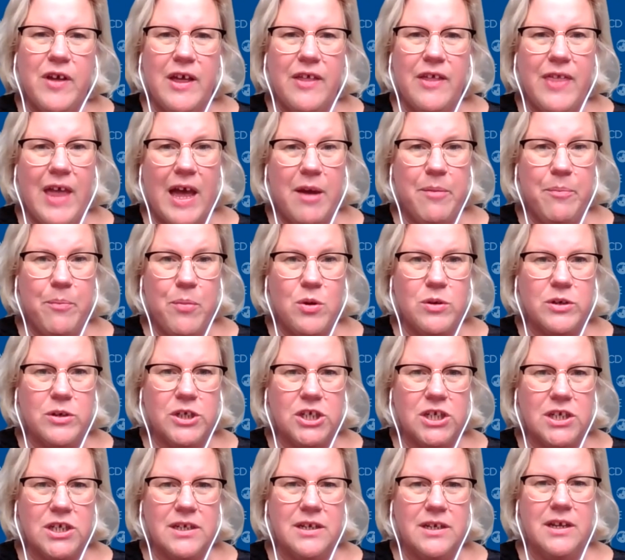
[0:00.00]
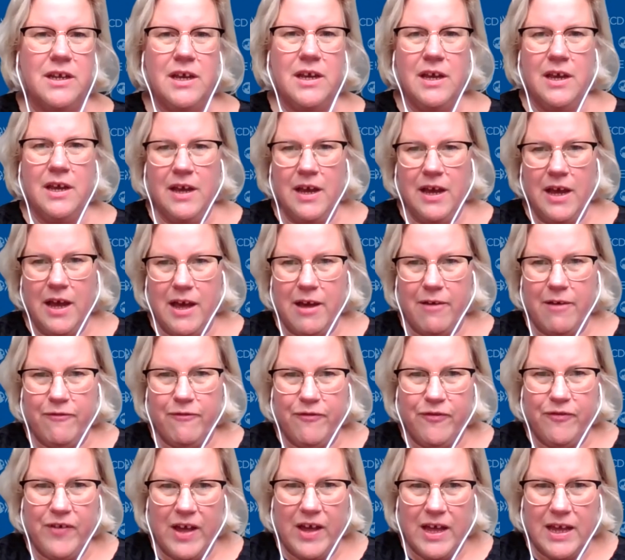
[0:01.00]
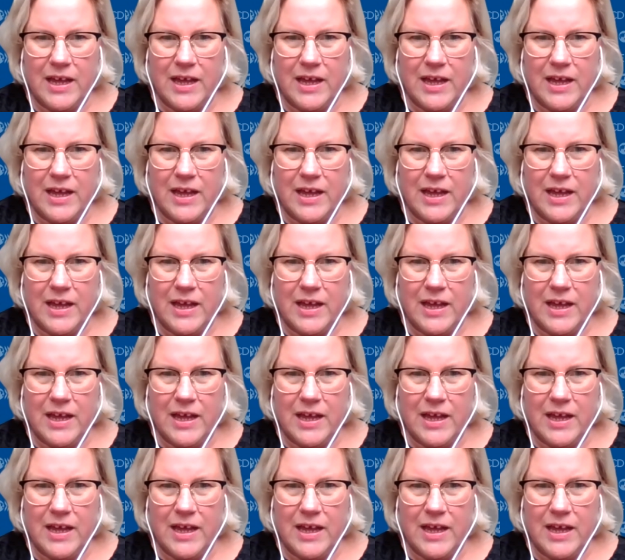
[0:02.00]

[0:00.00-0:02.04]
that portion of